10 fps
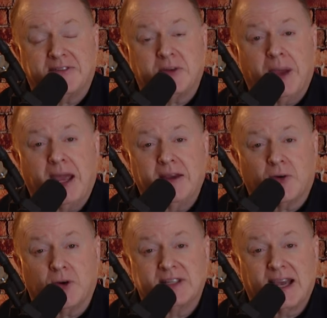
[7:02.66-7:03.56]
have to pay
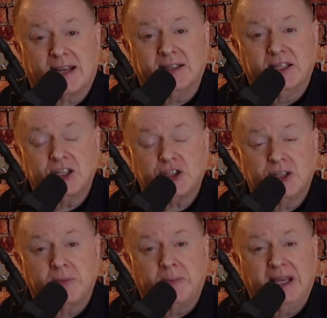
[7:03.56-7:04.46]
for a
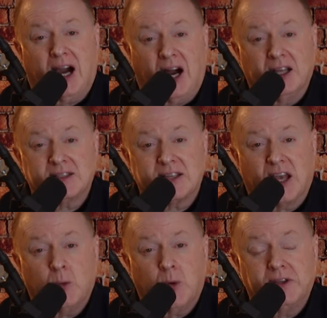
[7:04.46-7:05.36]
technician to be on
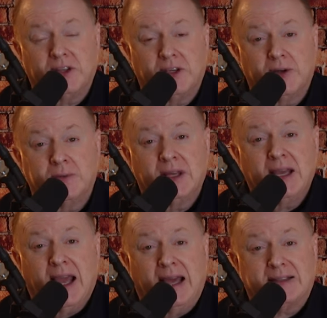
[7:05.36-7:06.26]
site with you
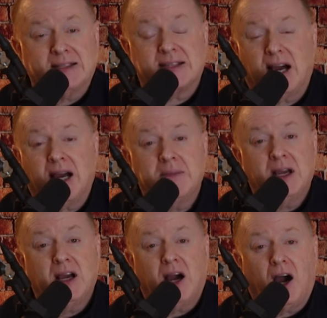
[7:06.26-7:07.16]
at the time.
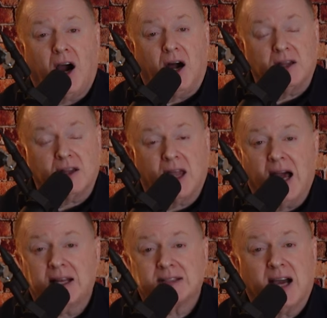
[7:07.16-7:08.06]
A
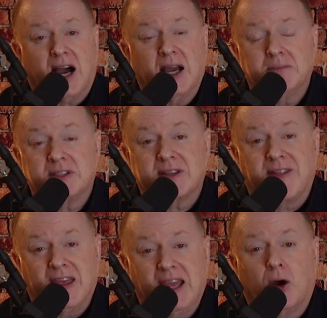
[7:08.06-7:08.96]
lot of
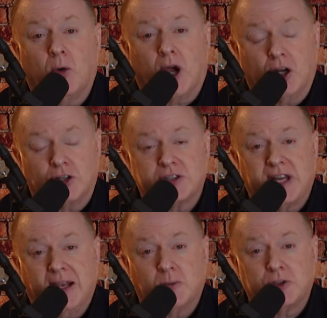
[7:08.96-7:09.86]
times, they don't
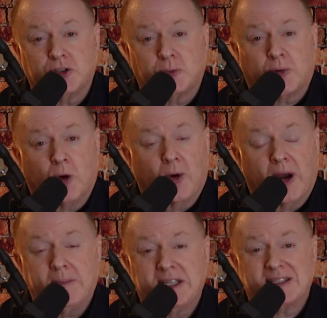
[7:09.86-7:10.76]
understand what your
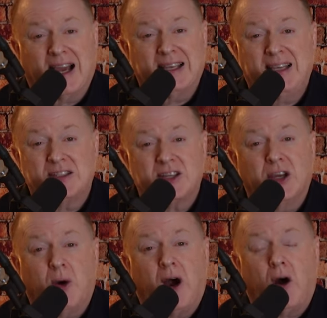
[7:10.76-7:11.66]
program is. I can't
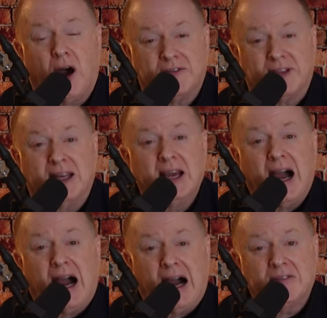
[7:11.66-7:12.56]
tell you how often
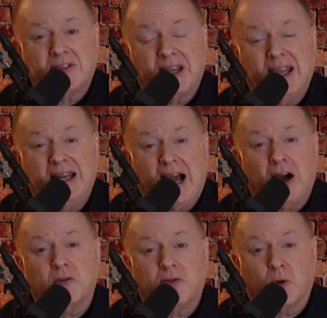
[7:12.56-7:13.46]
I've laid
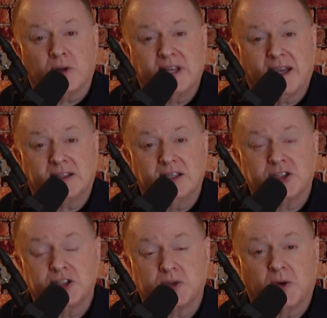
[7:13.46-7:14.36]
out for
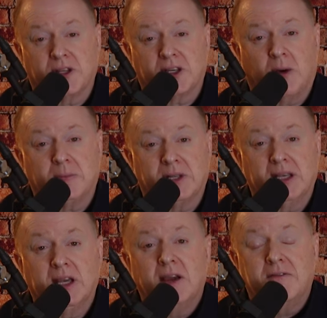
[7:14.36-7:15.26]
technicians with a
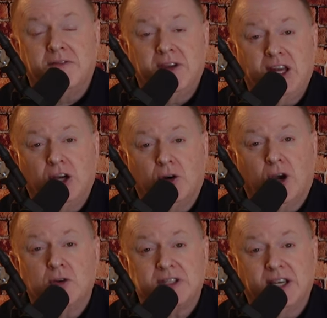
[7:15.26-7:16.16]
company. Video
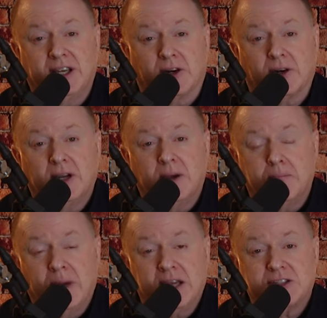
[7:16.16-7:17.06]
goes here,
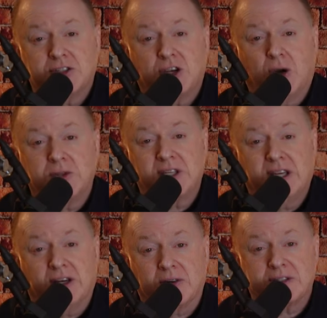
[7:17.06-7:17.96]
message goes
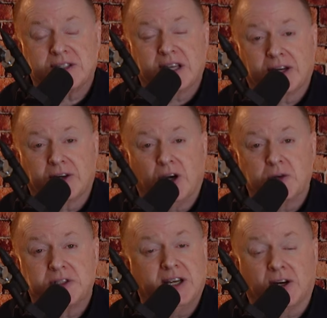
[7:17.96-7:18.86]
here, singer
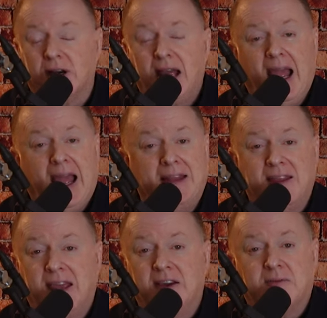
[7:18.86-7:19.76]
goes here,
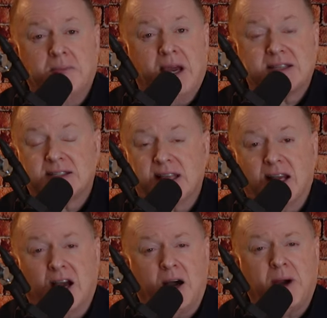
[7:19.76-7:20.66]
and they have messed
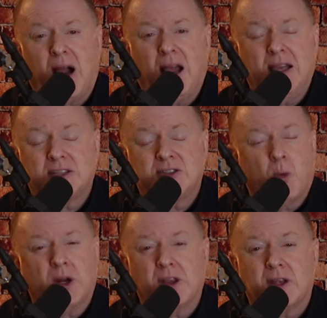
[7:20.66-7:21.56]
that up. It's
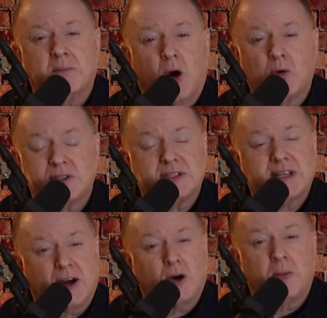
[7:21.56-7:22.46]
one of the most
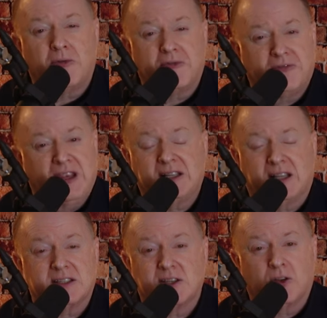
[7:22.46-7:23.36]
terrible
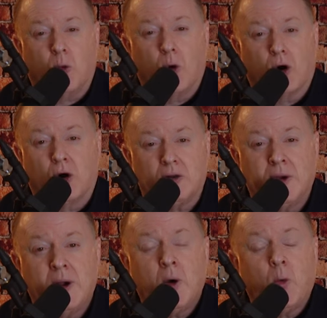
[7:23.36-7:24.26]
feelings in the
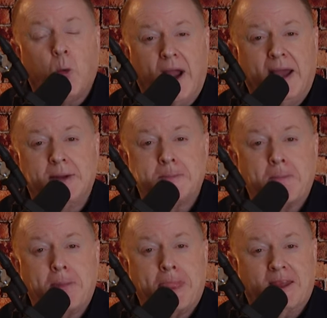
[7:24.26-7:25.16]
world
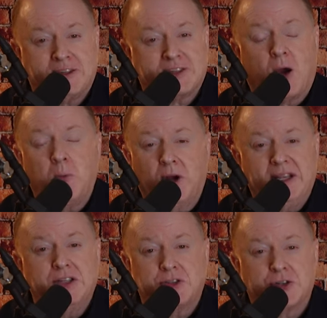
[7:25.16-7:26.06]
when
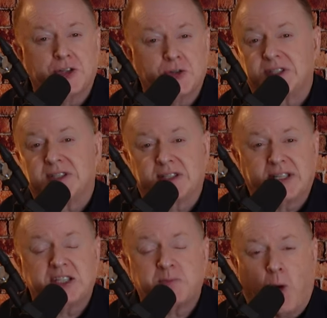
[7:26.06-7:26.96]
someone introduces,
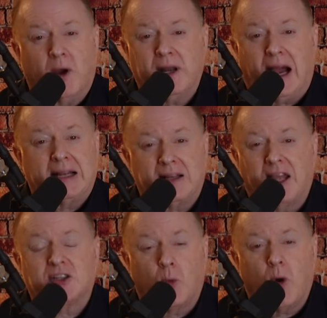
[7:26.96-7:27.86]
at this point, I'd
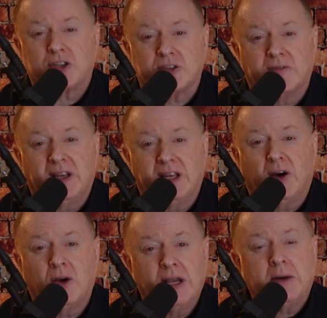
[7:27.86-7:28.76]
like to watch a
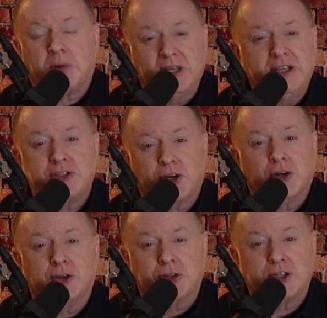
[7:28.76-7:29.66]
video. Please
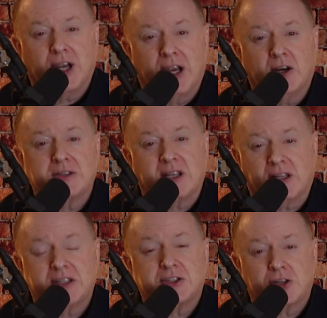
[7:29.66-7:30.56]
turn your chairs
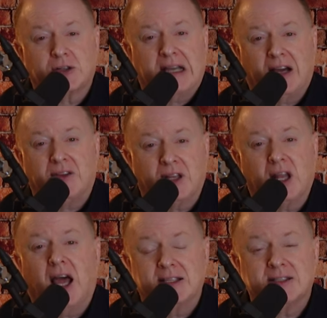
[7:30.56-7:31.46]
and let's turn down the
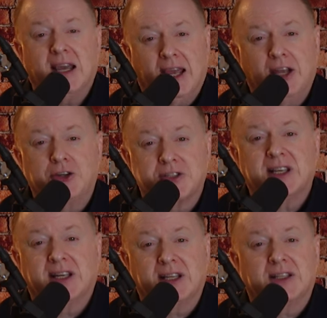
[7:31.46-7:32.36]
lights. And you're
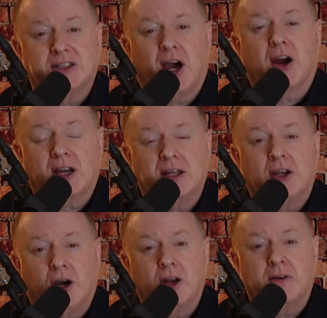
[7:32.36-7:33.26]
sitting in the dark and
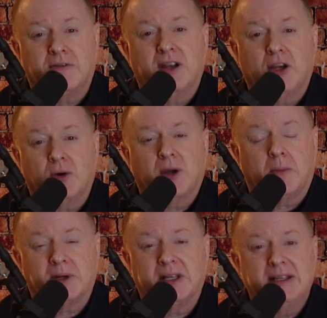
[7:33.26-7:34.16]
the audio video
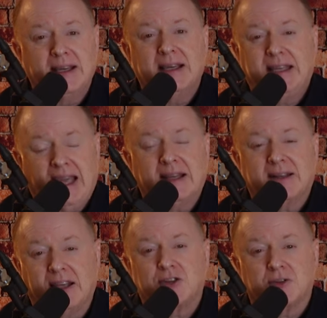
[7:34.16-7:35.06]
company
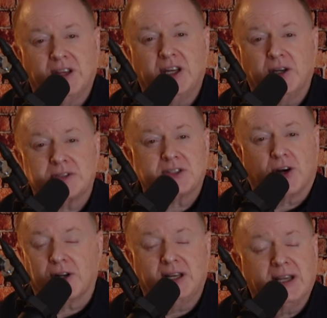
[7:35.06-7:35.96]
can't get your video
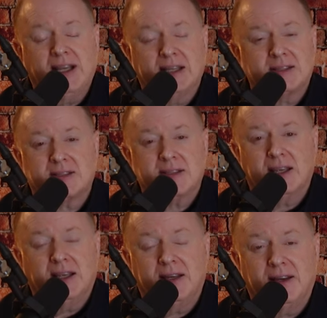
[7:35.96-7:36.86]
started. It's